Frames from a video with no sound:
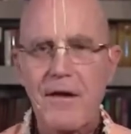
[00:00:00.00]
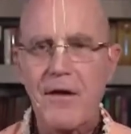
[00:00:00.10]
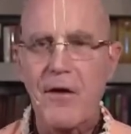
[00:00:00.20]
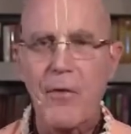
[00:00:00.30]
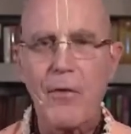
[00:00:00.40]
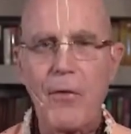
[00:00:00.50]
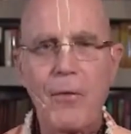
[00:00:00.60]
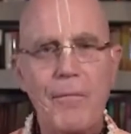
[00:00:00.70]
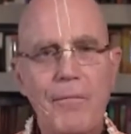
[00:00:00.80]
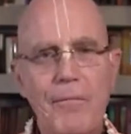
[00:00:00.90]

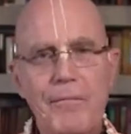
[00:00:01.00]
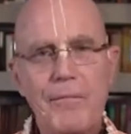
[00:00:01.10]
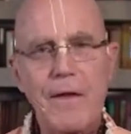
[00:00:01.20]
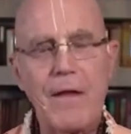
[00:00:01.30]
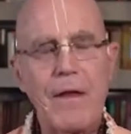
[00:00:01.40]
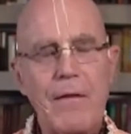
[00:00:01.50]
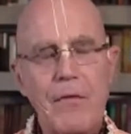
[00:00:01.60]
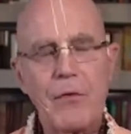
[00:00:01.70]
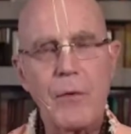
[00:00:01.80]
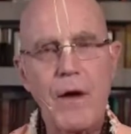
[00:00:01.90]
Although, and then
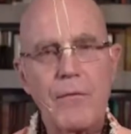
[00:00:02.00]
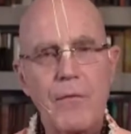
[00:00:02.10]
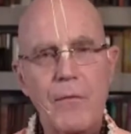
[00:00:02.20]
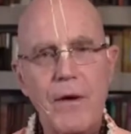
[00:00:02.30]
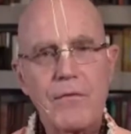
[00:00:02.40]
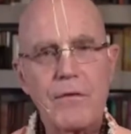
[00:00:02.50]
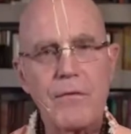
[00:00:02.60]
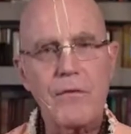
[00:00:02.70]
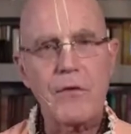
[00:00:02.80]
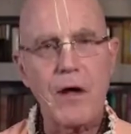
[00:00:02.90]
throughout the rest of
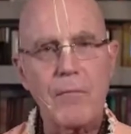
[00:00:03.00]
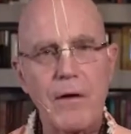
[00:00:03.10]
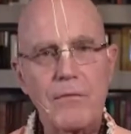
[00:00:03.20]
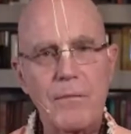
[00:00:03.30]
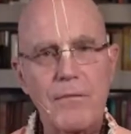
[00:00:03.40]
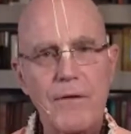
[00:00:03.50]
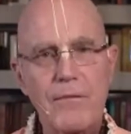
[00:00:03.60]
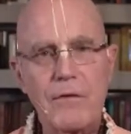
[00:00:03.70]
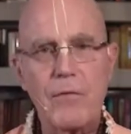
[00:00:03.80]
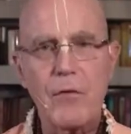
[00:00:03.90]
the Janmastami
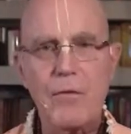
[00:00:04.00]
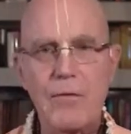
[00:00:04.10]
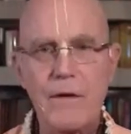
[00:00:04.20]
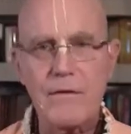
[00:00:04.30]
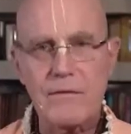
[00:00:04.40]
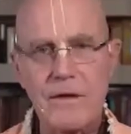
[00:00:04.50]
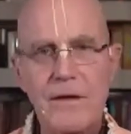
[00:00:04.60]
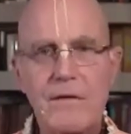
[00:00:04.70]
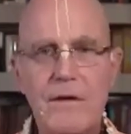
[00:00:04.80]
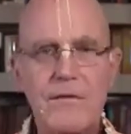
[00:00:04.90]
festival, these
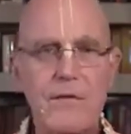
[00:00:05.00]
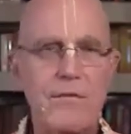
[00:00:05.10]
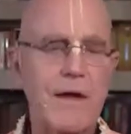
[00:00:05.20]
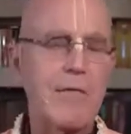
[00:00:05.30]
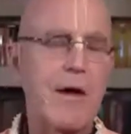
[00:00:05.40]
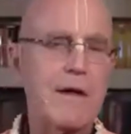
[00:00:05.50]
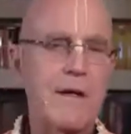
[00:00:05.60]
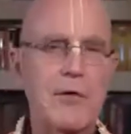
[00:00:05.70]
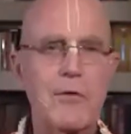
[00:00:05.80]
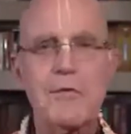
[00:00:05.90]
deities of Devaki
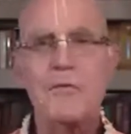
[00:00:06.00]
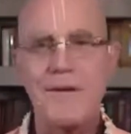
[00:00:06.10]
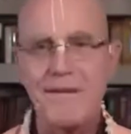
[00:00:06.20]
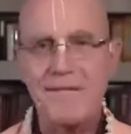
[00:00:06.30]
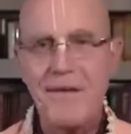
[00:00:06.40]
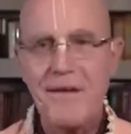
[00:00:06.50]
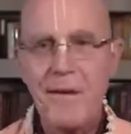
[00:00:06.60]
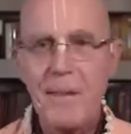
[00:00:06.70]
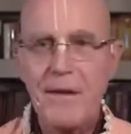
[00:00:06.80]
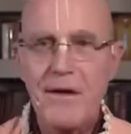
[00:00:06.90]
Krishna
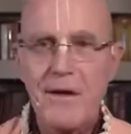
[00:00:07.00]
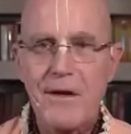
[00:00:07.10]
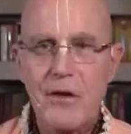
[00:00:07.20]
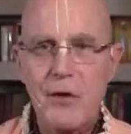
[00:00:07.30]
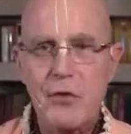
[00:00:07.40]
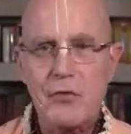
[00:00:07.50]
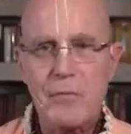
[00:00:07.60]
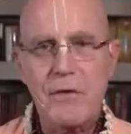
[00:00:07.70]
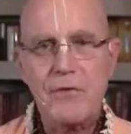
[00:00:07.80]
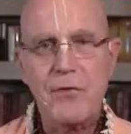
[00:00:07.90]
should
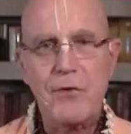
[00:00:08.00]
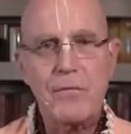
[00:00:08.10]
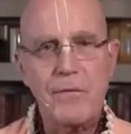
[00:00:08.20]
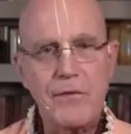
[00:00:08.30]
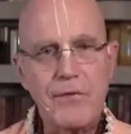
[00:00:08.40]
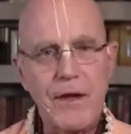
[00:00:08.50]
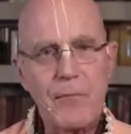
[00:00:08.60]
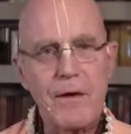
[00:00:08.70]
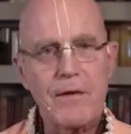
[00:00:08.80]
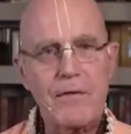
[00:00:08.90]
be served in the same
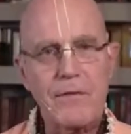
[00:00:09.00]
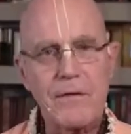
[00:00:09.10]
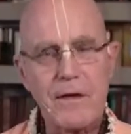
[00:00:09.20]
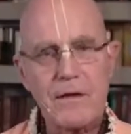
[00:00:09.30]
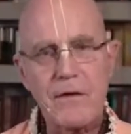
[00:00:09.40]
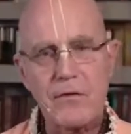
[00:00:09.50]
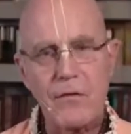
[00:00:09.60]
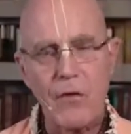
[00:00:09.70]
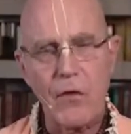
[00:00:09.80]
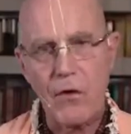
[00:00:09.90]
way as the deities on
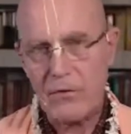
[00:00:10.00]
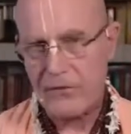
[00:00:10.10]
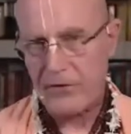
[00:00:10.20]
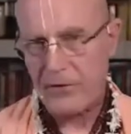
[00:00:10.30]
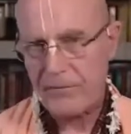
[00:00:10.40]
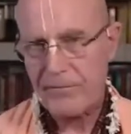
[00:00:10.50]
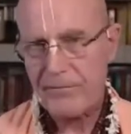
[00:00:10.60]
the altar.